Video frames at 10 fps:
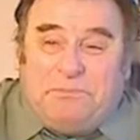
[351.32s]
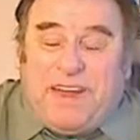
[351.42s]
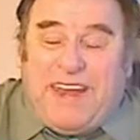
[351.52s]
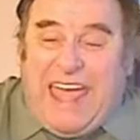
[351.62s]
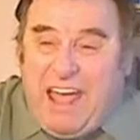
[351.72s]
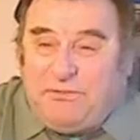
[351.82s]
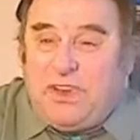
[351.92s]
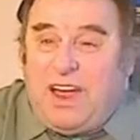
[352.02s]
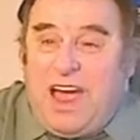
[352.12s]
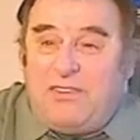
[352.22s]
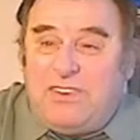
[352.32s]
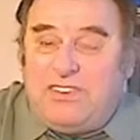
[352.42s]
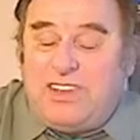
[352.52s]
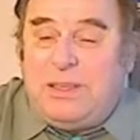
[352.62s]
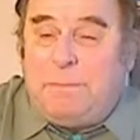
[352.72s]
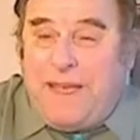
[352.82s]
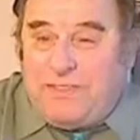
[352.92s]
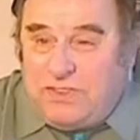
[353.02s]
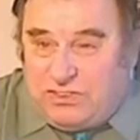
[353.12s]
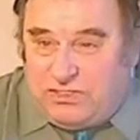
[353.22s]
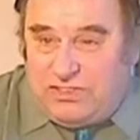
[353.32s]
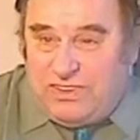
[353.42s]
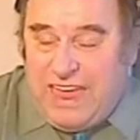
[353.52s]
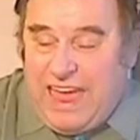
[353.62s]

But after Irish independence,